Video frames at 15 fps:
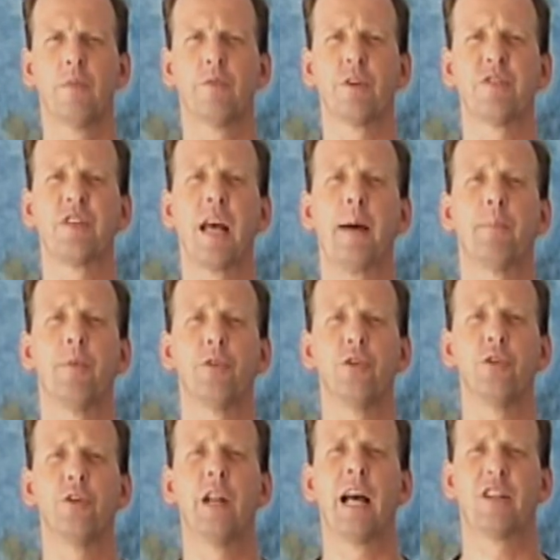For example,
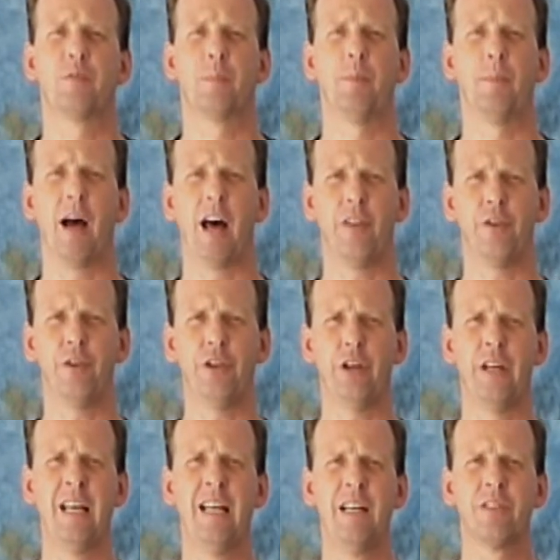your neck's been bothering you.
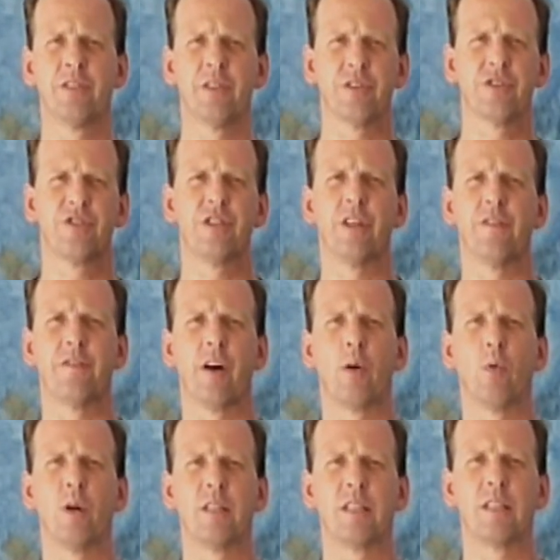It's a little stiff
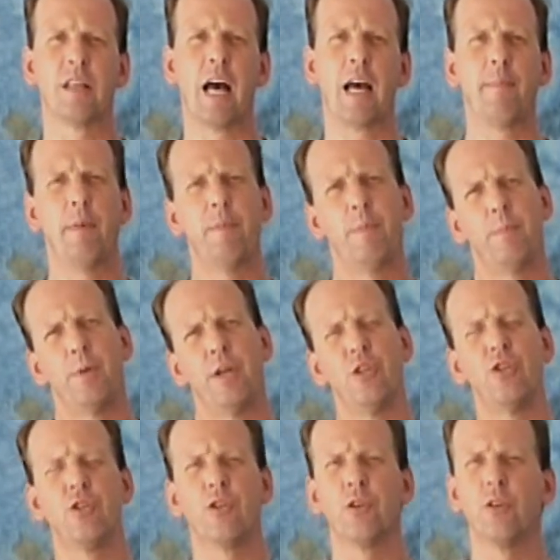on one side, maybe
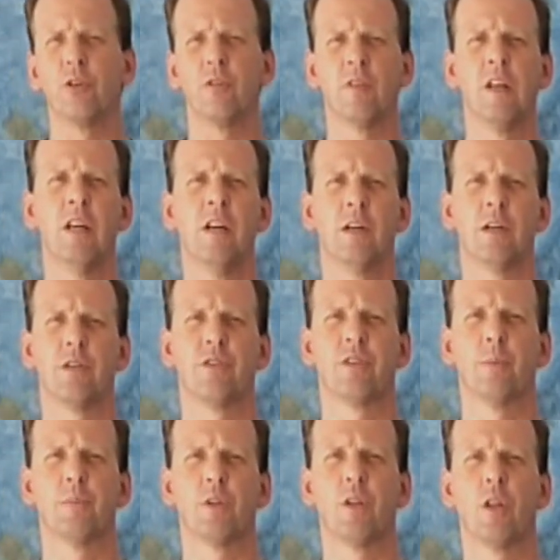pinched nerve or
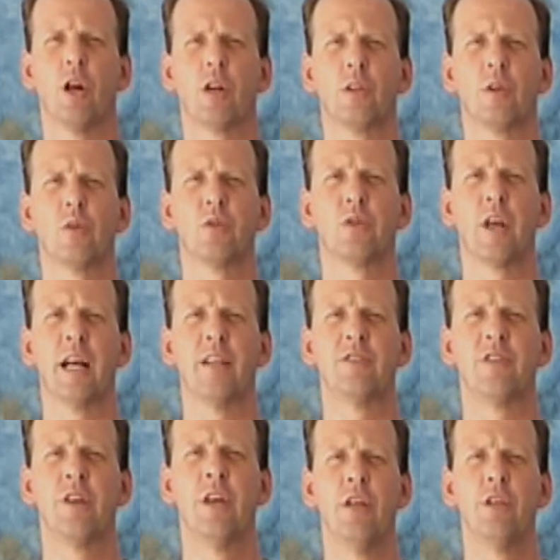something along those
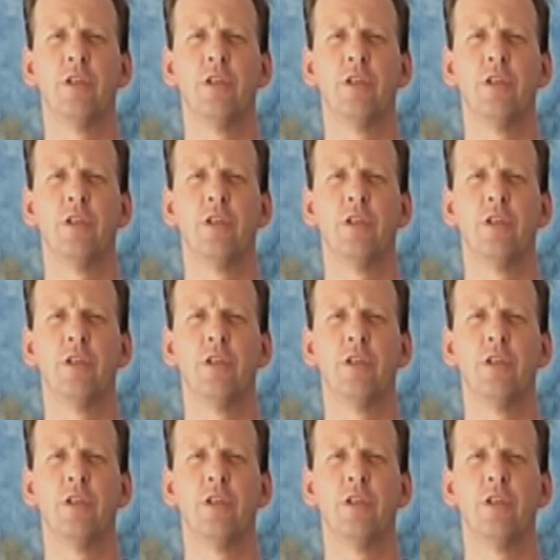lines.